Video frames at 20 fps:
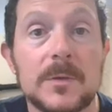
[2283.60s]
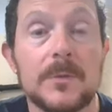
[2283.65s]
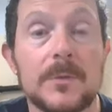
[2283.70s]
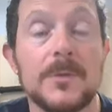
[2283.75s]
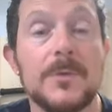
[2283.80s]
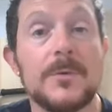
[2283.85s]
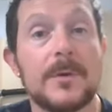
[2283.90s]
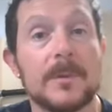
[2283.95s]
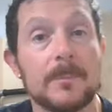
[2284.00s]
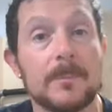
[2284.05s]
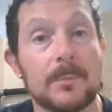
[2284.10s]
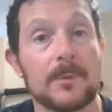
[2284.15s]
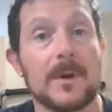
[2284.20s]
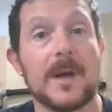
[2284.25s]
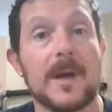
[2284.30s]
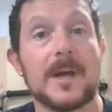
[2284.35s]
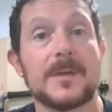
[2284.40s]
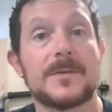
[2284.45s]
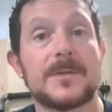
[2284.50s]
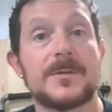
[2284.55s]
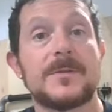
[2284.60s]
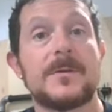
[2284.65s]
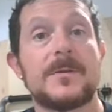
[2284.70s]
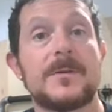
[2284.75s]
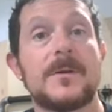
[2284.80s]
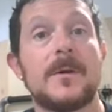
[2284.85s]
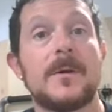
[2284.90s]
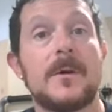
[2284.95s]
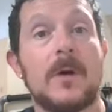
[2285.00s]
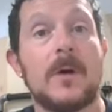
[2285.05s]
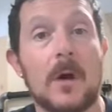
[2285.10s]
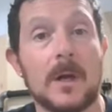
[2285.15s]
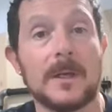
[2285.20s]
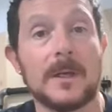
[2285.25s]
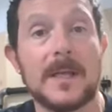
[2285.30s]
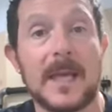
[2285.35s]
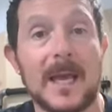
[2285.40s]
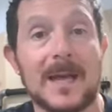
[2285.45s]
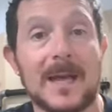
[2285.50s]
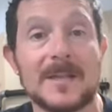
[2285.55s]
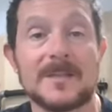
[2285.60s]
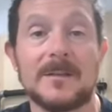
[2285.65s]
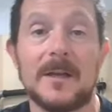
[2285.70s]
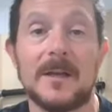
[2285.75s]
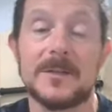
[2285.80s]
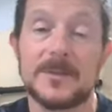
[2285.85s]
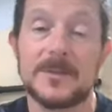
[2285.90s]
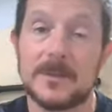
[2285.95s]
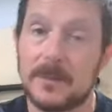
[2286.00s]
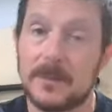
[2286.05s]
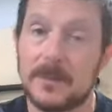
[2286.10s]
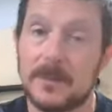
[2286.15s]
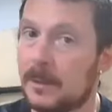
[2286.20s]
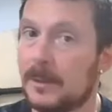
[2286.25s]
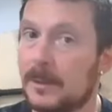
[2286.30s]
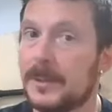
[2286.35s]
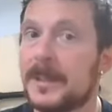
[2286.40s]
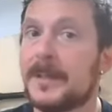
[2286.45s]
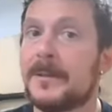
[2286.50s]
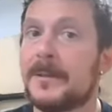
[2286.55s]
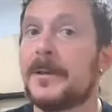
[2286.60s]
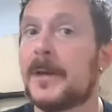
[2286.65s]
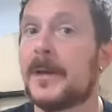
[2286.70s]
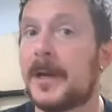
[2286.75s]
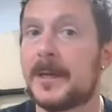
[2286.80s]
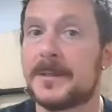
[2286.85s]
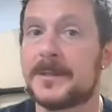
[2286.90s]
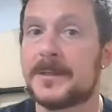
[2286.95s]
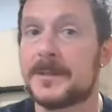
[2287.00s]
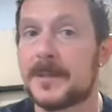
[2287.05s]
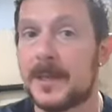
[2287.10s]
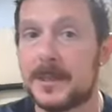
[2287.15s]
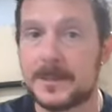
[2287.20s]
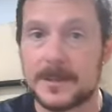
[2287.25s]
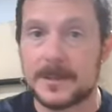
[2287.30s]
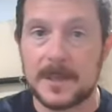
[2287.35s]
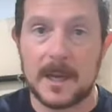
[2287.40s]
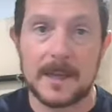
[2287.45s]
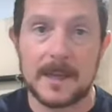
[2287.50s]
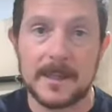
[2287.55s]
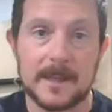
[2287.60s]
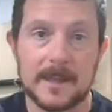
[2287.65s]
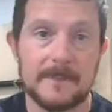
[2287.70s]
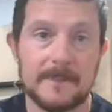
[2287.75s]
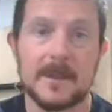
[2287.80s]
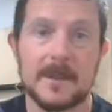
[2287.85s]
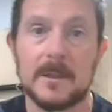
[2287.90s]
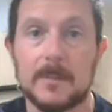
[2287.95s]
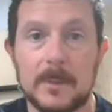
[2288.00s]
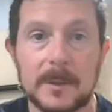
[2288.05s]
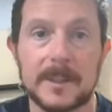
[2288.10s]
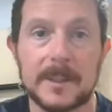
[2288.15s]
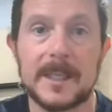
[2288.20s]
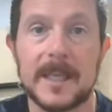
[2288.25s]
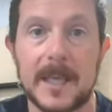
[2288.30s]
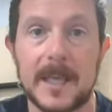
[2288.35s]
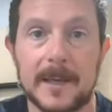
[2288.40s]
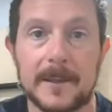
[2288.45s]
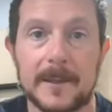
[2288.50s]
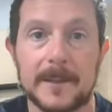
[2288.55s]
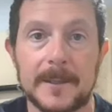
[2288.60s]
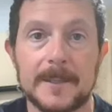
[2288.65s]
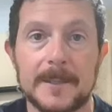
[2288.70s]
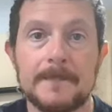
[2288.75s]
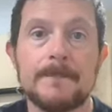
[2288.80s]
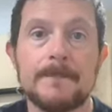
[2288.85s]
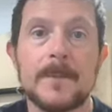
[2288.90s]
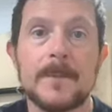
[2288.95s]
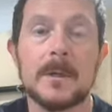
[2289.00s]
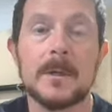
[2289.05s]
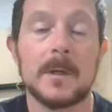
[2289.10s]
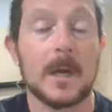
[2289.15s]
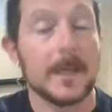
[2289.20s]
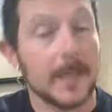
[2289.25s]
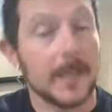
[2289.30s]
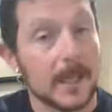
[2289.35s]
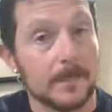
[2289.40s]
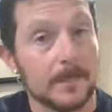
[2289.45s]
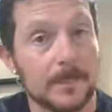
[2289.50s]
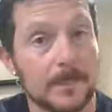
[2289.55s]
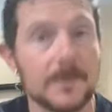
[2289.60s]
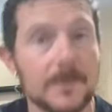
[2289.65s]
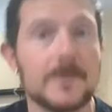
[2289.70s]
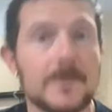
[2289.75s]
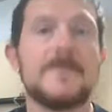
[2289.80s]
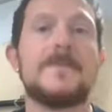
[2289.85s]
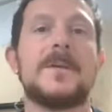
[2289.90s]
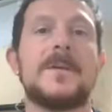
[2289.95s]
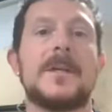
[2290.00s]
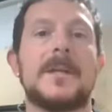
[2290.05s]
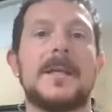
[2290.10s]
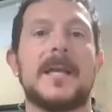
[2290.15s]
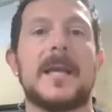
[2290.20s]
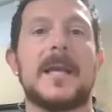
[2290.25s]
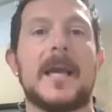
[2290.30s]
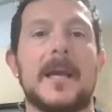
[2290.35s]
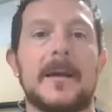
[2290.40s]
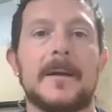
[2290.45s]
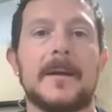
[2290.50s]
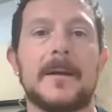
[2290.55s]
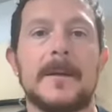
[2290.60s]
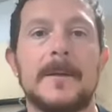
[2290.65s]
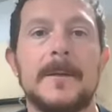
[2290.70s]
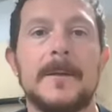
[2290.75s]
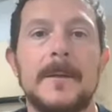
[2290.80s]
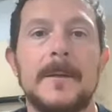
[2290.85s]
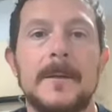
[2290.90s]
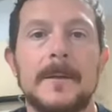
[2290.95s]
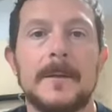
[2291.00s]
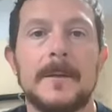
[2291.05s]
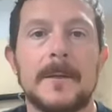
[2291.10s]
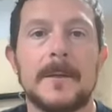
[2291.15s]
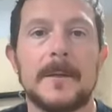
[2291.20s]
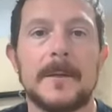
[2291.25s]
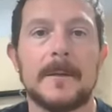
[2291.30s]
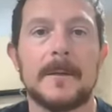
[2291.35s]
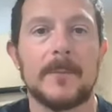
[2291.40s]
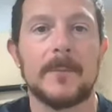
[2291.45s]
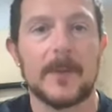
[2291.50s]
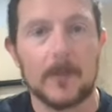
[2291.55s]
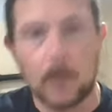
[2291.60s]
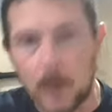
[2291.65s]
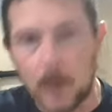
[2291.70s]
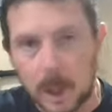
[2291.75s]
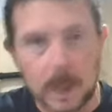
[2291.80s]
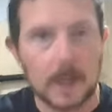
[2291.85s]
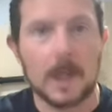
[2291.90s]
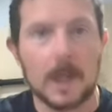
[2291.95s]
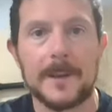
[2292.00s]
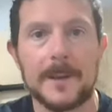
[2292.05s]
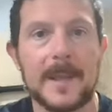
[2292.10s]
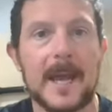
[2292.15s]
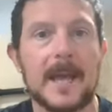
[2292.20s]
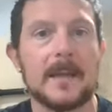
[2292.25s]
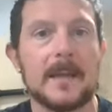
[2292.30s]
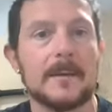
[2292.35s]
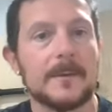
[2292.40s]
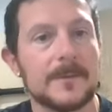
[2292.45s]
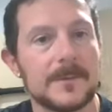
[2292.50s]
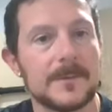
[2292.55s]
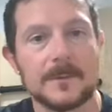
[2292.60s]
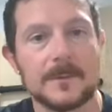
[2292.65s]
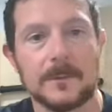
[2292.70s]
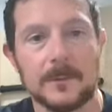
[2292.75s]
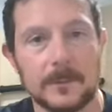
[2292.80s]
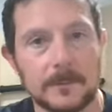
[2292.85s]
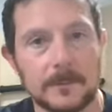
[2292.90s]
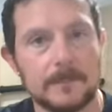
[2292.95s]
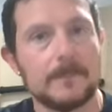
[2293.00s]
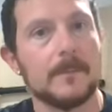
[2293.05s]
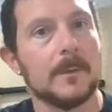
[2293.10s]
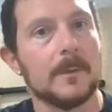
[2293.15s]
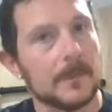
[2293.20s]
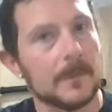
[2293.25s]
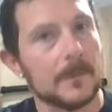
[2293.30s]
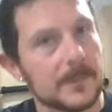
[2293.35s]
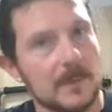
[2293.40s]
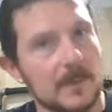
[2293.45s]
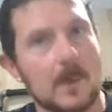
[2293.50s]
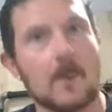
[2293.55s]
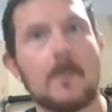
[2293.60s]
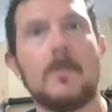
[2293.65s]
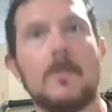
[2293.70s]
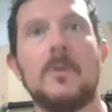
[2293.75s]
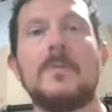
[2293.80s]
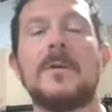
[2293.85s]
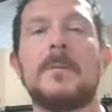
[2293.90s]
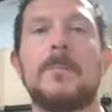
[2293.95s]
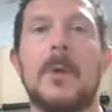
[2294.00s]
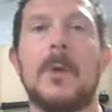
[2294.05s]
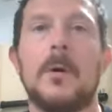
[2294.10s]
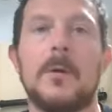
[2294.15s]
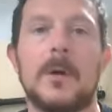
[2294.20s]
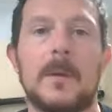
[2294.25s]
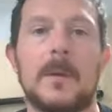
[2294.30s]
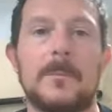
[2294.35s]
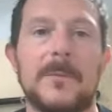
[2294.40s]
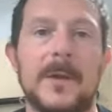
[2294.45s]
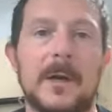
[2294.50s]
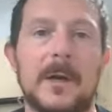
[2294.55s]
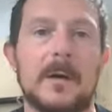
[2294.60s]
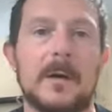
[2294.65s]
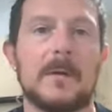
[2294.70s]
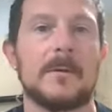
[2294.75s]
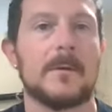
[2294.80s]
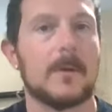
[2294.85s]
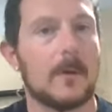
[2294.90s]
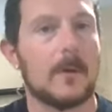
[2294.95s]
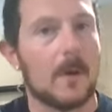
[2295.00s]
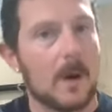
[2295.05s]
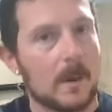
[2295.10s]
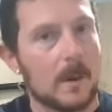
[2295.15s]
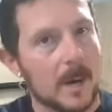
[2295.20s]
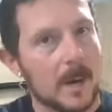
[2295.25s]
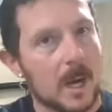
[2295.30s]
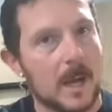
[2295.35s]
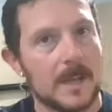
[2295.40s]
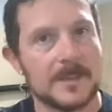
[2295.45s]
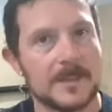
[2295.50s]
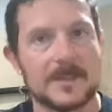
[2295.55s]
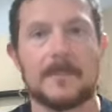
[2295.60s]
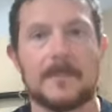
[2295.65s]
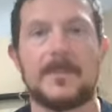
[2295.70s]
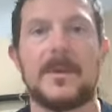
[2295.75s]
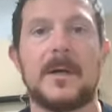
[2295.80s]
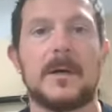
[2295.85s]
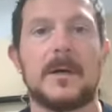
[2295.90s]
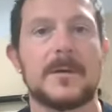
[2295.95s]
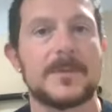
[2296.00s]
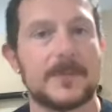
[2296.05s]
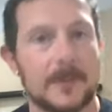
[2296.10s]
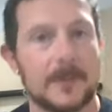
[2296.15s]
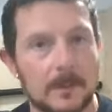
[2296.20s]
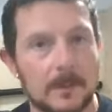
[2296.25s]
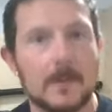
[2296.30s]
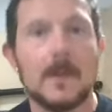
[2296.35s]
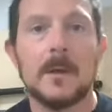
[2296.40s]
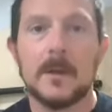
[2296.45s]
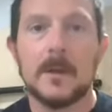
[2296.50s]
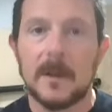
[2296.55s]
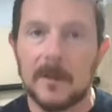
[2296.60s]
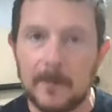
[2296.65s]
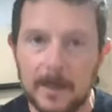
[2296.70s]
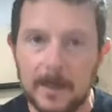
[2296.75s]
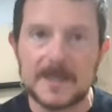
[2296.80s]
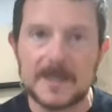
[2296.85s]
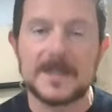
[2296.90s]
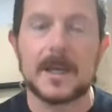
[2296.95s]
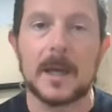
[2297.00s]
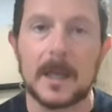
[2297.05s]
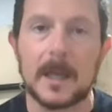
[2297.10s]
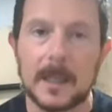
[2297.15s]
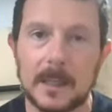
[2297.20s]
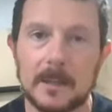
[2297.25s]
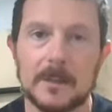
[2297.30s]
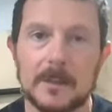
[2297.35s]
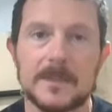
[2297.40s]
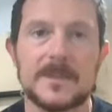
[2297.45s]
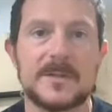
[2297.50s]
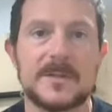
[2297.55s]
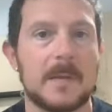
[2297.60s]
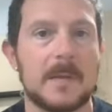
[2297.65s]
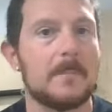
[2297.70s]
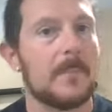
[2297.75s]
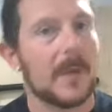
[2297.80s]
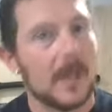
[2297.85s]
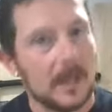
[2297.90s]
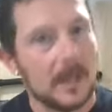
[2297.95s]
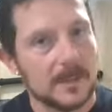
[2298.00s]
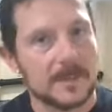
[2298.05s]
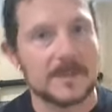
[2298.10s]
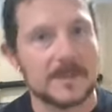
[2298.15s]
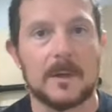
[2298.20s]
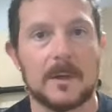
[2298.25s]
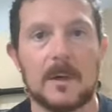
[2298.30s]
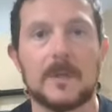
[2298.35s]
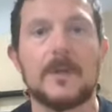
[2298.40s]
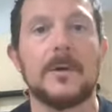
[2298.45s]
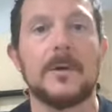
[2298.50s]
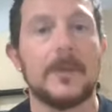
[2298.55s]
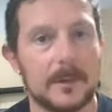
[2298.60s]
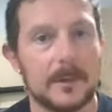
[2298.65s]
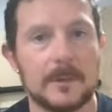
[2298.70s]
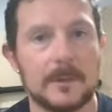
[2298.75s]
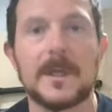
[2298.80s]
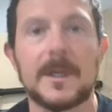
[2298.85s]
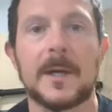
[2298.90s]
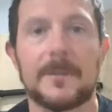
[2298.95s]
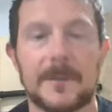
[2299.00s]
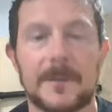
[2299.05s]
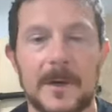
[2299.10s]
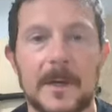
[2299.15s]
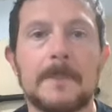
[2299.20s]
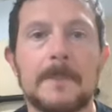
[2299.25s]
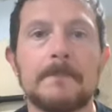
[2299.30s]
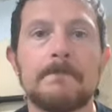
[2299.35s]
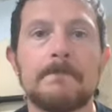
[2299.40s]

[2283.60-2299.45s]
you can press on gas lines currently in the United States, not yet available in Canada, not yet approved in Canada. They're working on that. It's a little slower moving boat up there. They're harmonized up there. So everybody's got to get on the same page. It's all good. It'll get there.